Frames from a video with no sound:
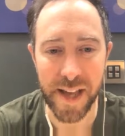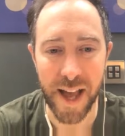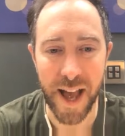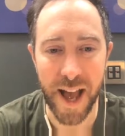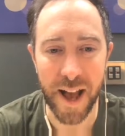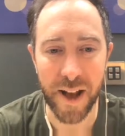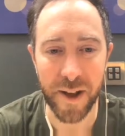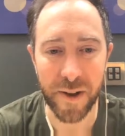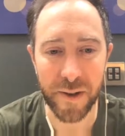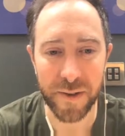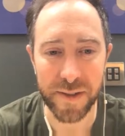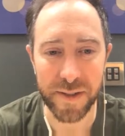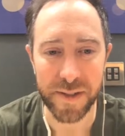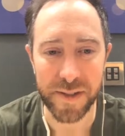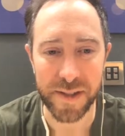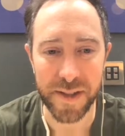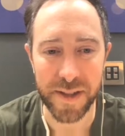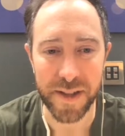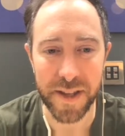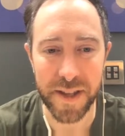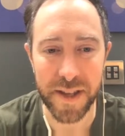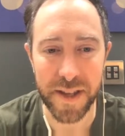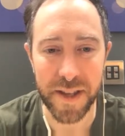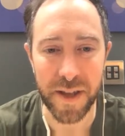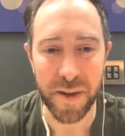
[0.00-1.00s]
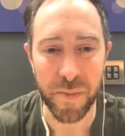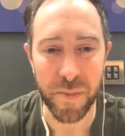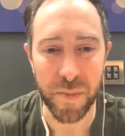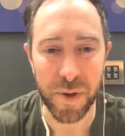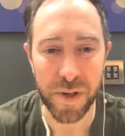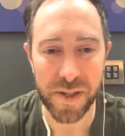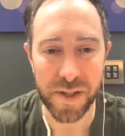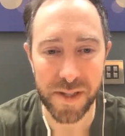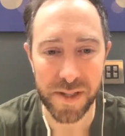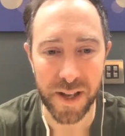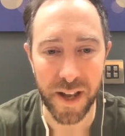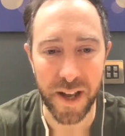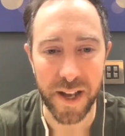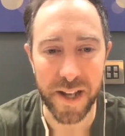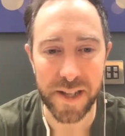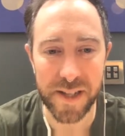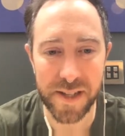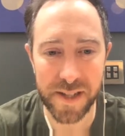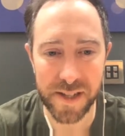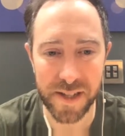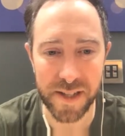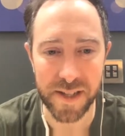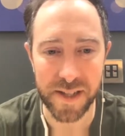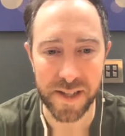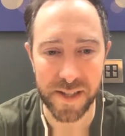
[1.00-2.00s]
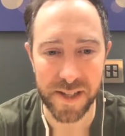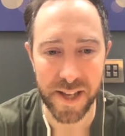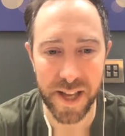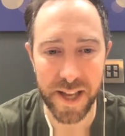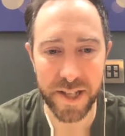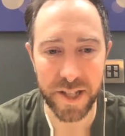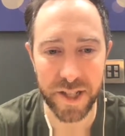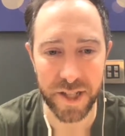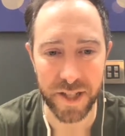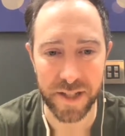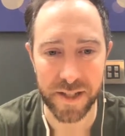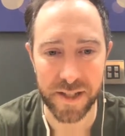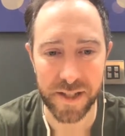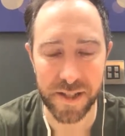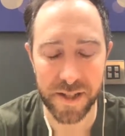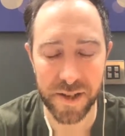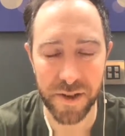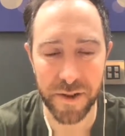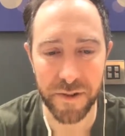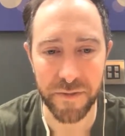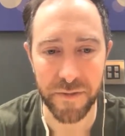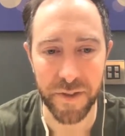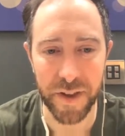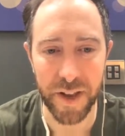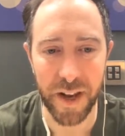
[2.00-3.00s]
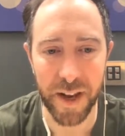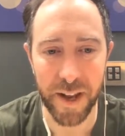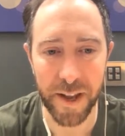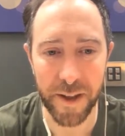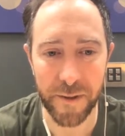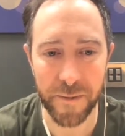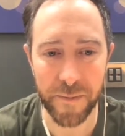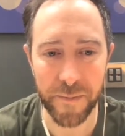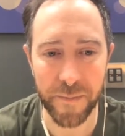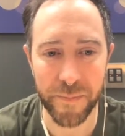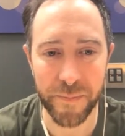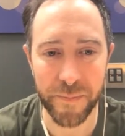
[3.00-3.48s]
out the precise sensations you're feeling.